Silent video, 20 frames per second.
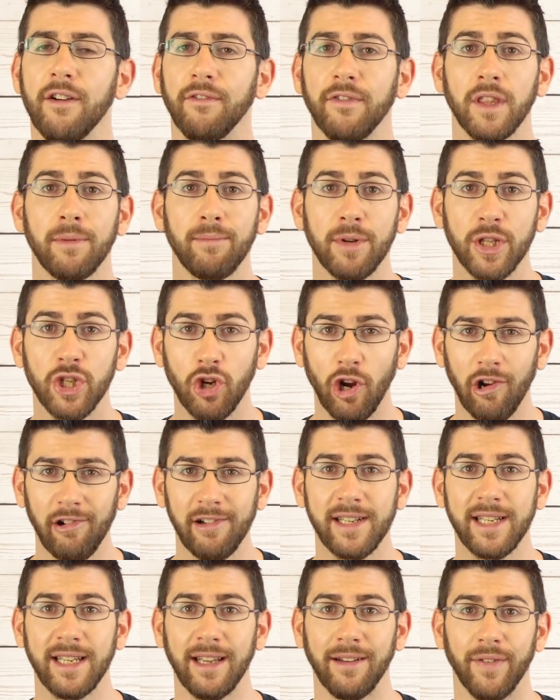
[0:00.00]
For the
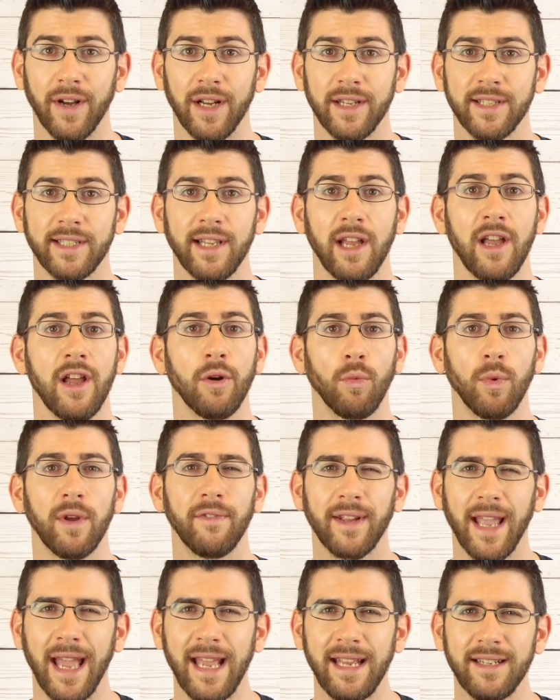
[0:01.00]
majority of us,
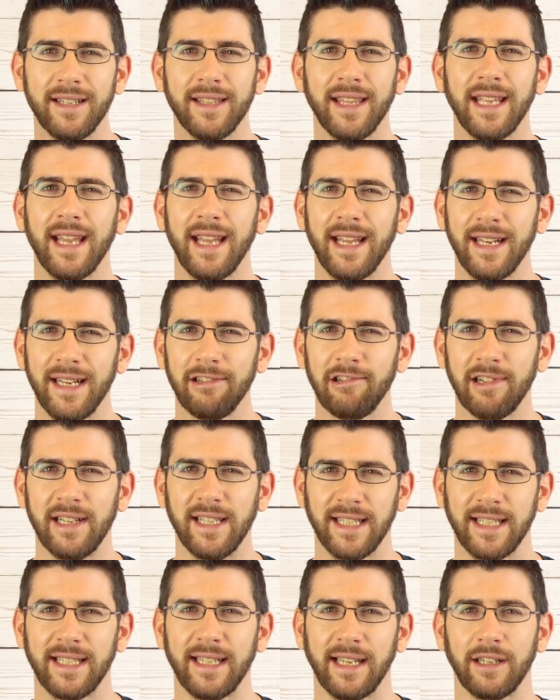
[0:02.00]
we've gained the inner
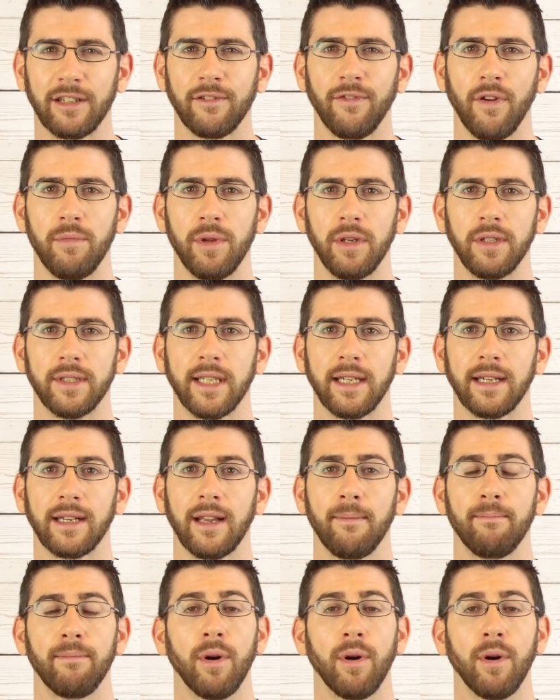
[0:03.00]
instinct for music,